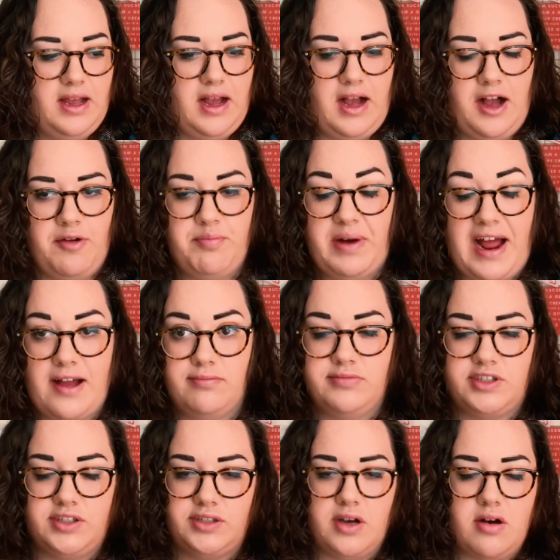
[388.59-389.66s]
But I'm
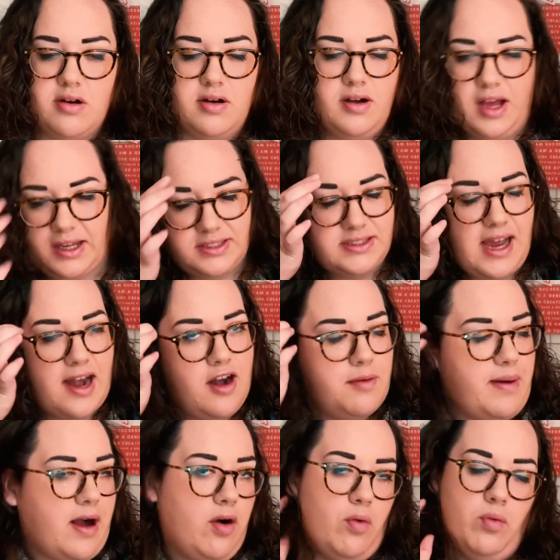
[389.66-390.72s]
so excited
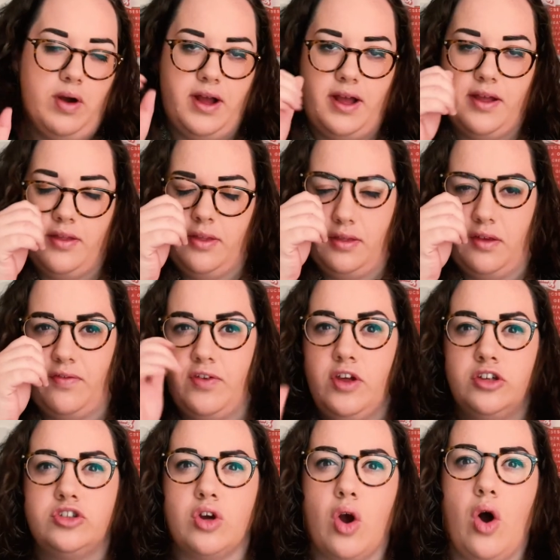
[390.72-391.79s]
about what the
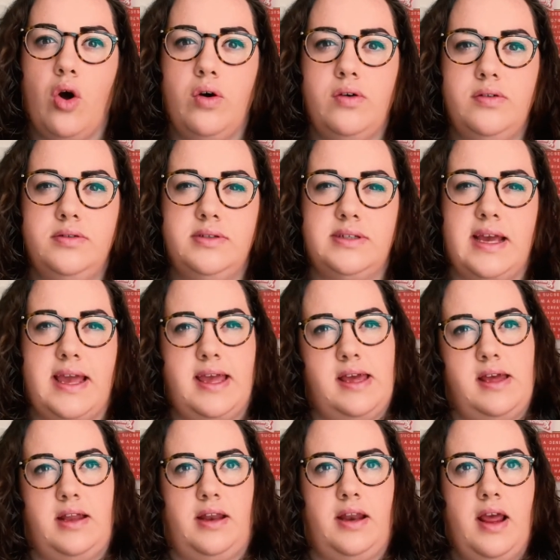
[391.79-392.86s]
future holds,
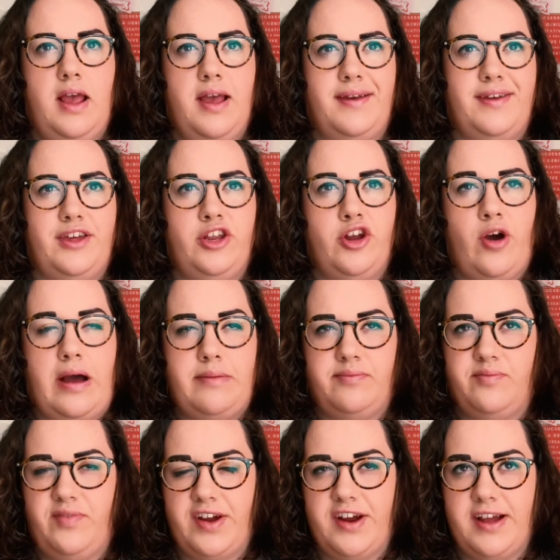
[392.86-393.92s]
and
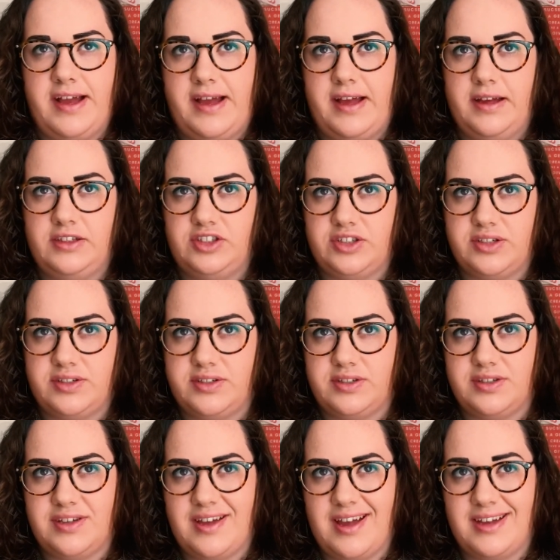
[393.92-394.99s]
I'm very
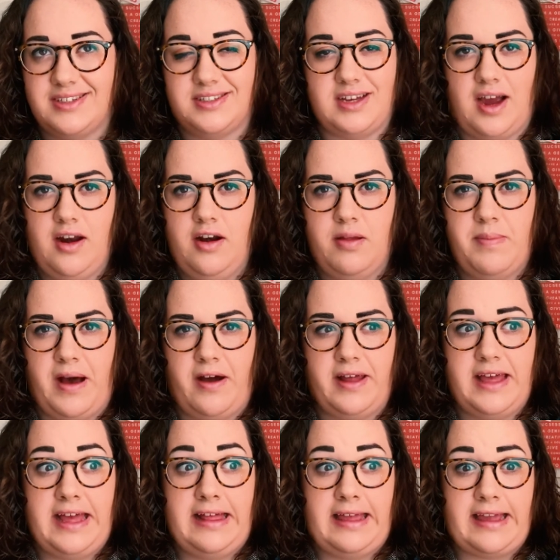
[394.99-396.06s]
just excited about
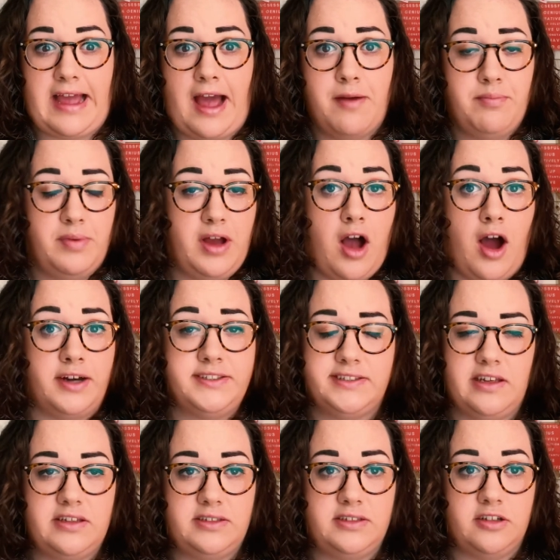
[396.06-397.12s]
it. Like, I'm
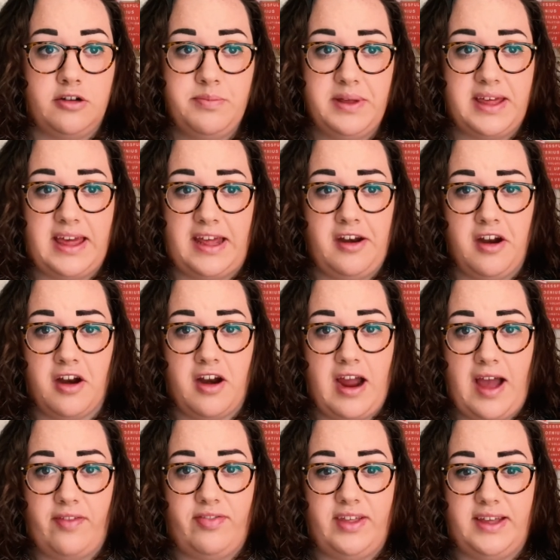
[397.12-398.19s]
honestly still a beginner
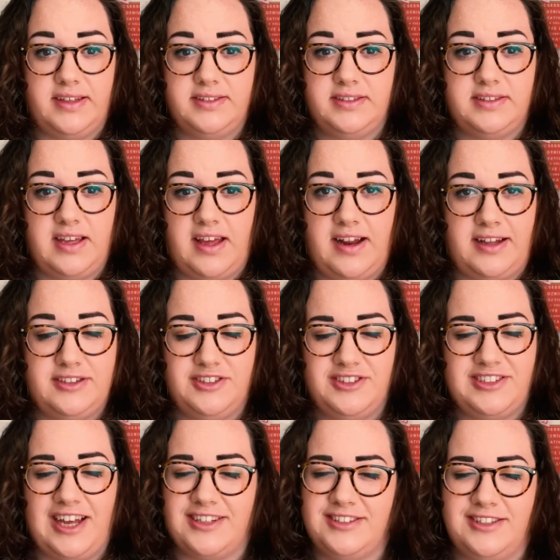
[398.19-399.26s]
at this, and I
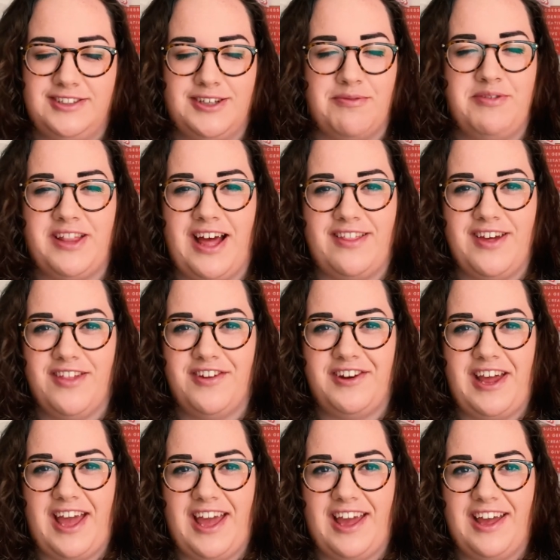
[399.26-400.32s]
texted someone that the other
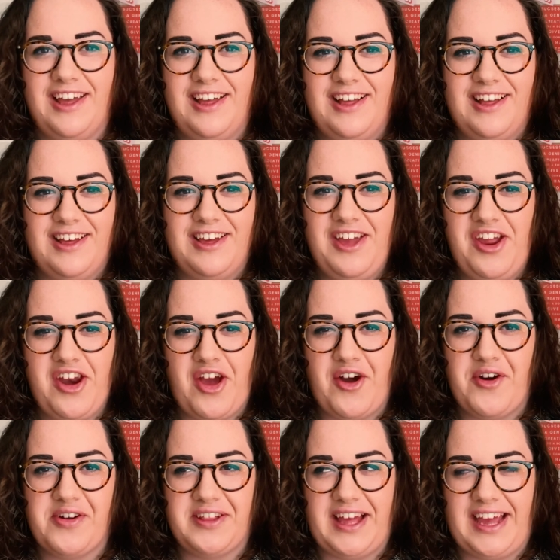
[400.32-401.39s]
day,
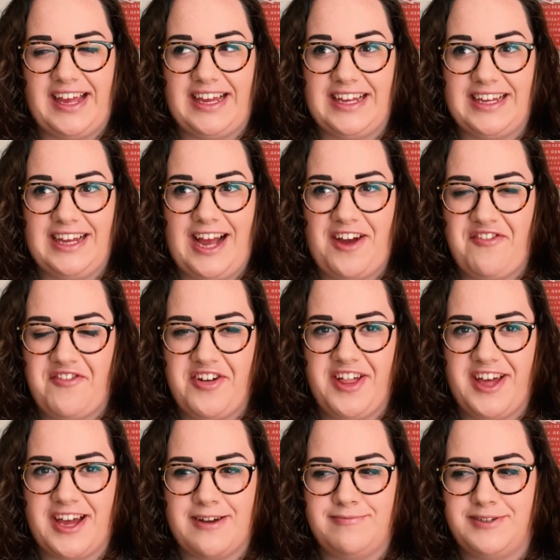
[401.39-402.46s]
I feel
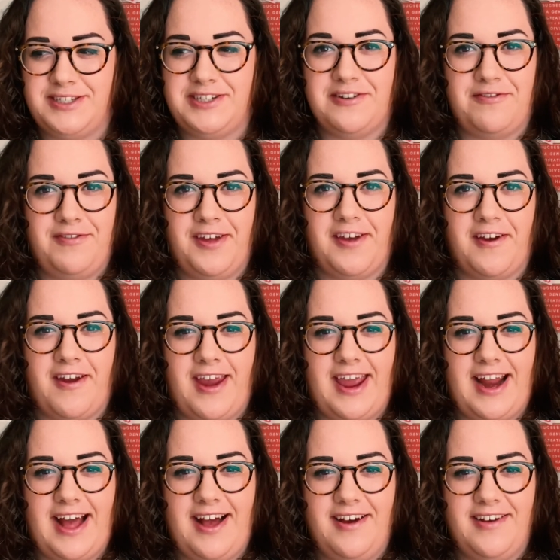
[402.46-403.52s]
like I'm still figuring
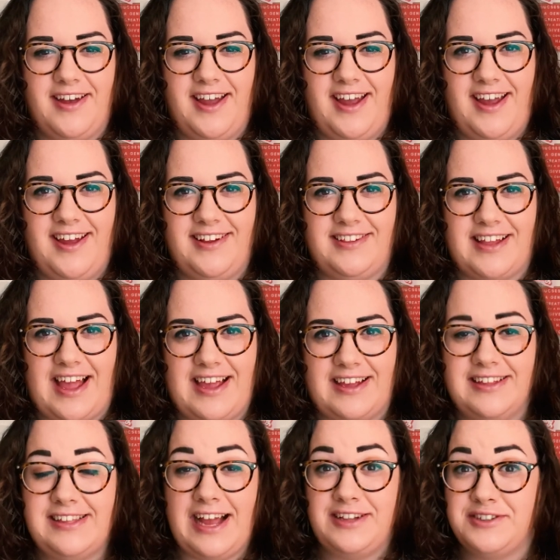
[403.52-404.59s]
it out, and
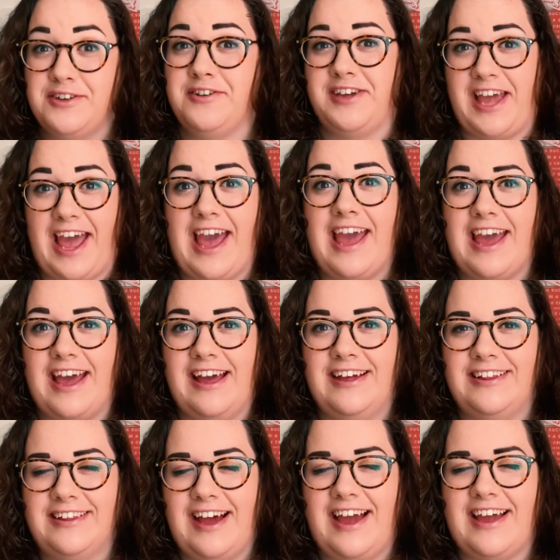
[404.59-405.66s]
like, that's okay.
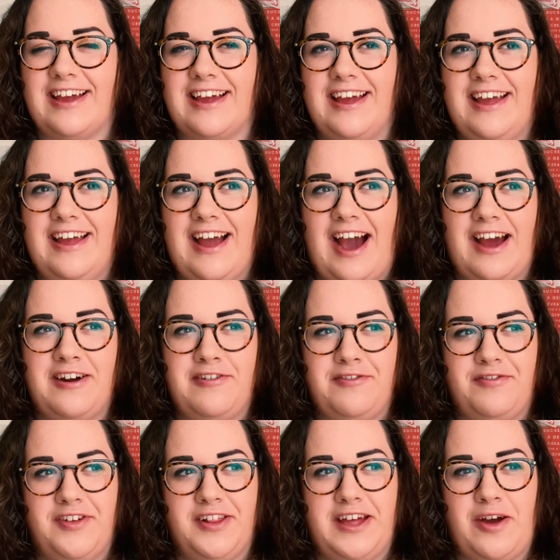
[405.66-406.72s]
Like, I
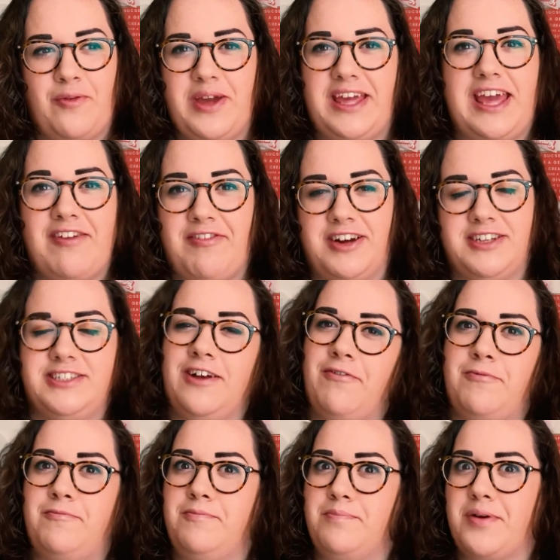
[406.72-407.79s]
don't feel like we give
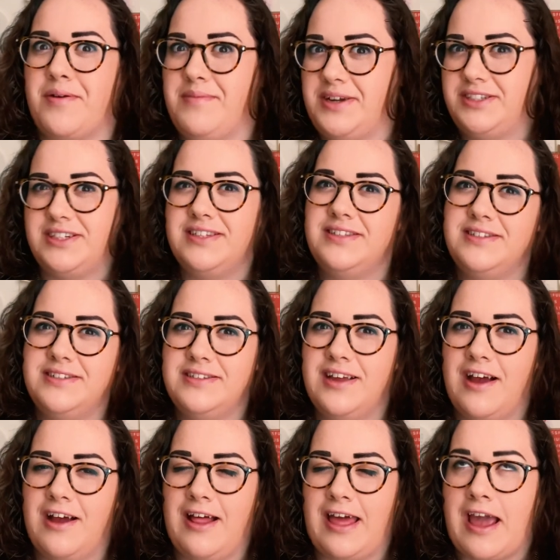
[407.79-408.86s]
ourselves permission
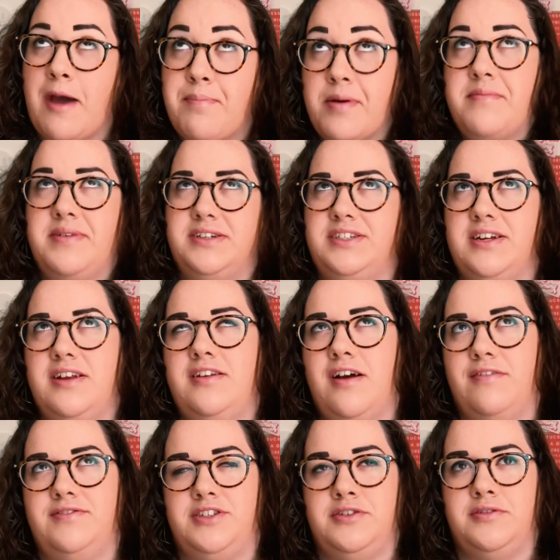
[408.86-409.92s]

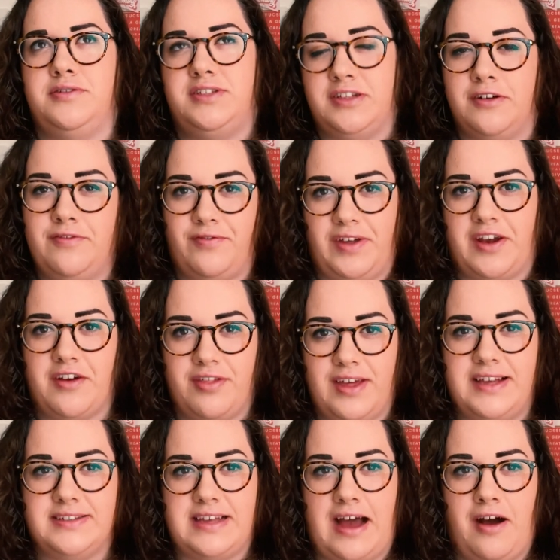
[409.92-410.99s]
enough to still figure
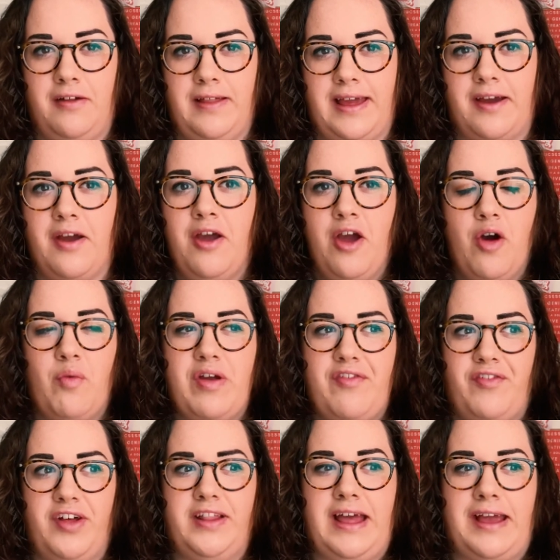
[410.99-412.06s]
things out. Like, we
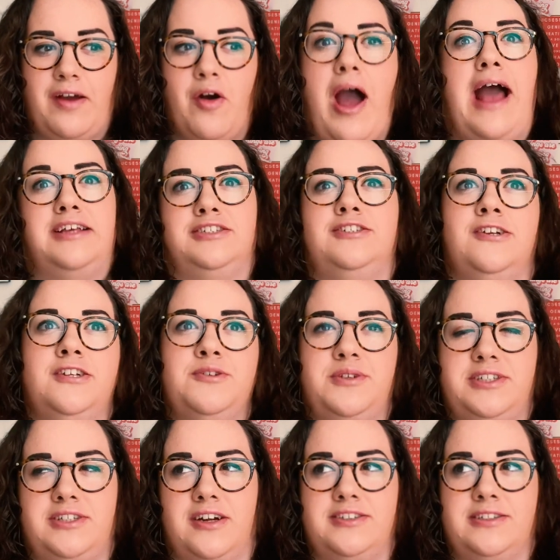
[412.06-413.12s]
feel like as soon as we
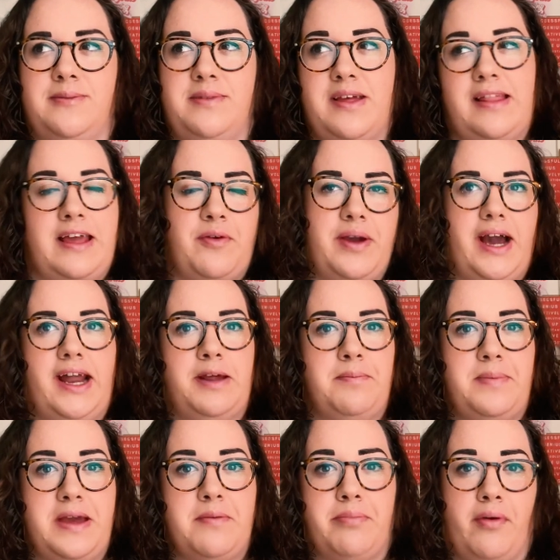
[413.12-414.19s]
start something, like, we gotta
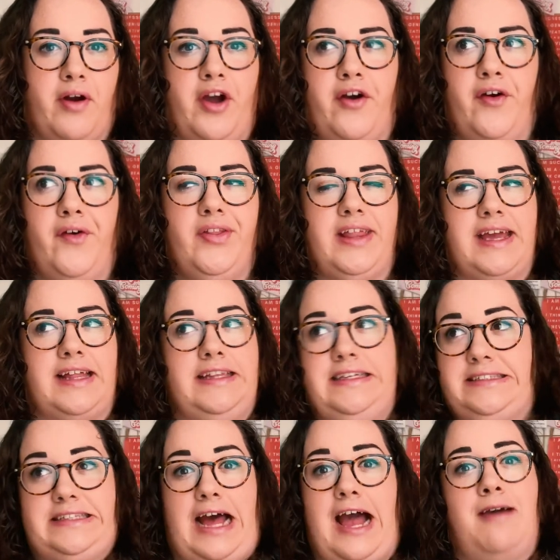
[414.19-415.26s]
be a pro. Like, at
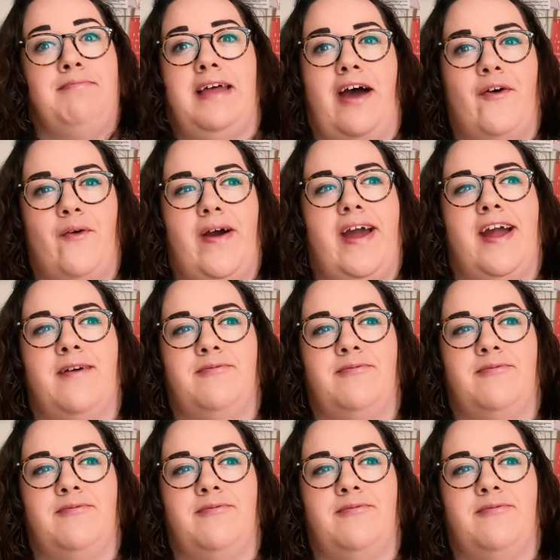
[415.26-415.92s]
least I'm that way.